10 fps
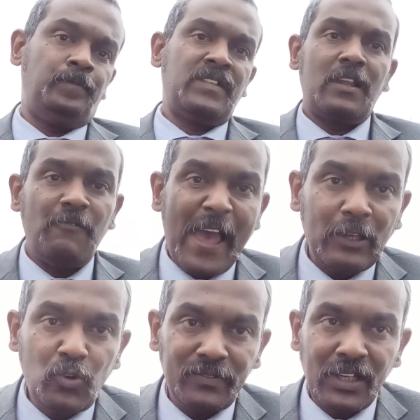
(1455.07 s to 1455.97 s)
The
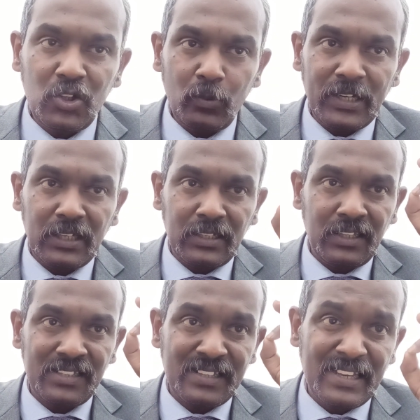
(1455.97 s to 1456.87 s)
value of the numerator
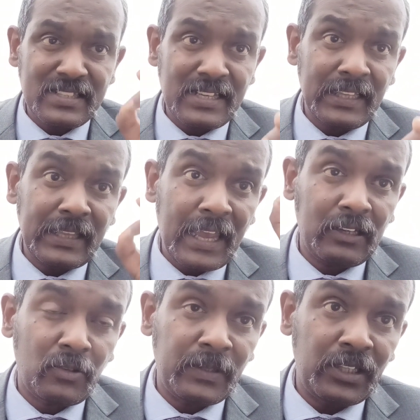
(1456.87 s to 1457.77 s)
is less than that
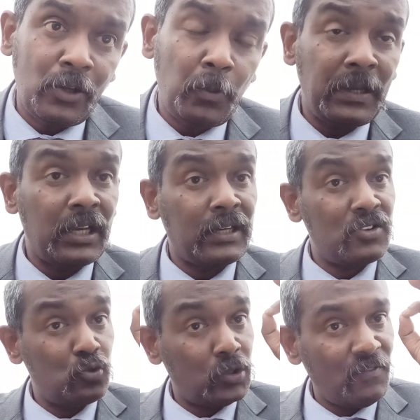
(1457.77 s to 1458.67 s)
of the denominator.
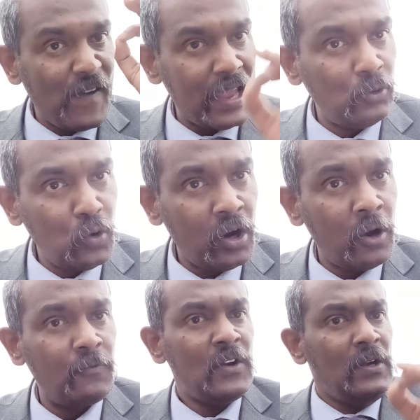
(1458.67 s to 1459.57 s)
So the value
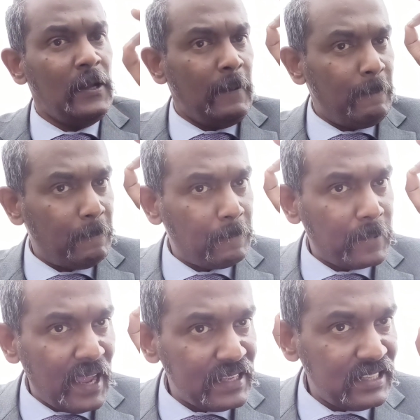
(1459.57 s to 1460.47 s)
of
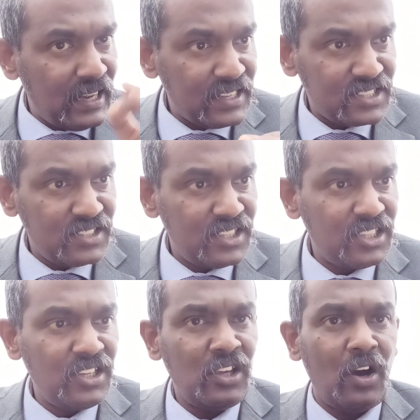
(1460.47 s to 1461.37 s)
price
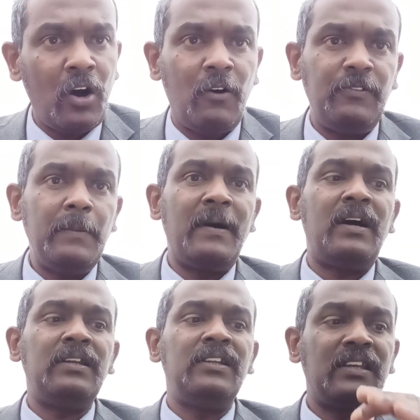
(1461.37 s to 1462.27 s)
elasticity of
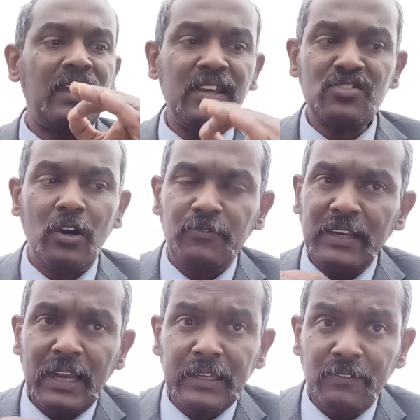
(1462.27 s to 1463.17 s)
demand in case of
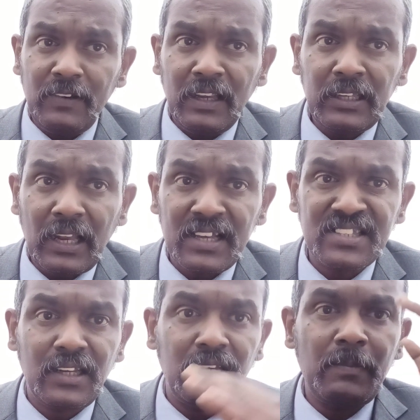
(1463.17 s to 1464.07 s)
relatively
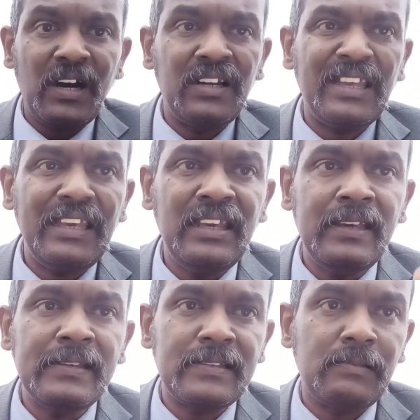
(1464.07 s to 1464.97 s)
inelastic demand
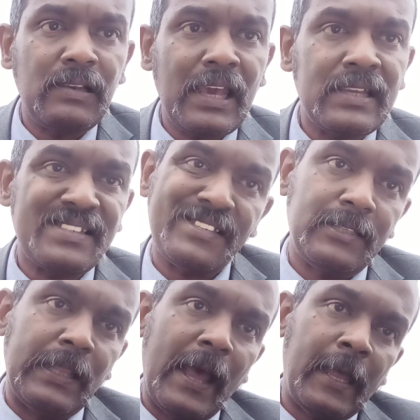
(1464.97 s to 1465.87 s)
is less
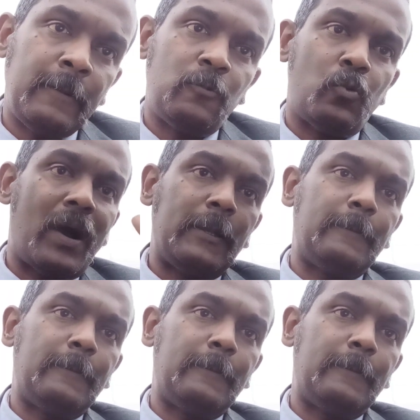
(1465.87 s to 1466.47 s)
than 1.